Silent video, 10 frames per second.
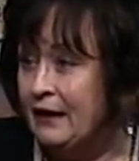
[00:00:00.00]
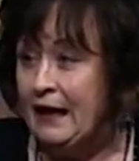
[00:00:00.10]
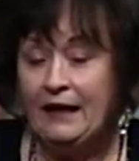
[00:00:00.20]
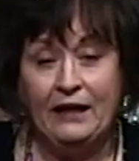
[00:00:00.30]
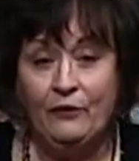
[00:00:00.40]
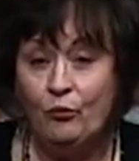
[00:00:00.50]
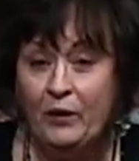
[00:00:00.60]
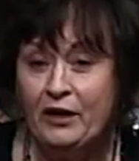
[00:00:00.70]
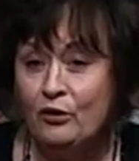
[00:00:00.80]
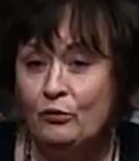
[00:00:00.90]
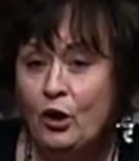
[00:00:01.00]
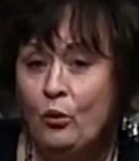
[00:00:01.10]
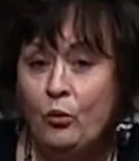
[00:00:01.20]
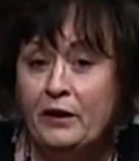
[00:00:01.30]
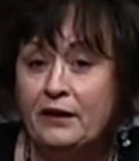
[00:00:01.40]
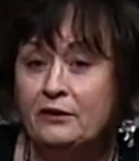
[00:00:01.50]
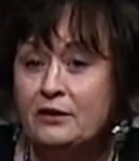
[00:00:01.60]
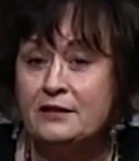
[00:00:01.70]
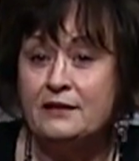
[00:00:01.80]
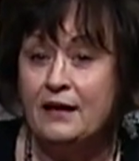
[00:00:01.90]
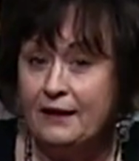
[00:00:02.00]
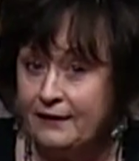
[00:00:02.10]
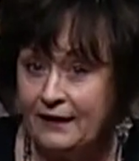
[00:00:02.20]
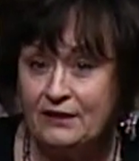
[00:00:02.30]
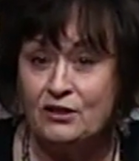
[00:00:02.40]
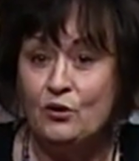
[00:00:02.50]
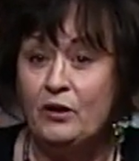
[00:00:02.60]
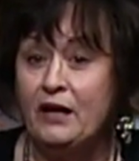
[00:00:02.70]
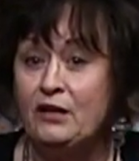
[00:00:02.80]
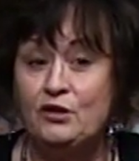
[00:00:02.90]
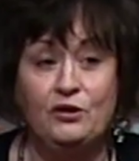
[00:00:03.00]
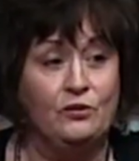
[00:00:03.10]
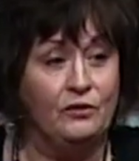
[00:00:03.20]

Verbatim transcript: And if we don't know what it looks like, that's okay too.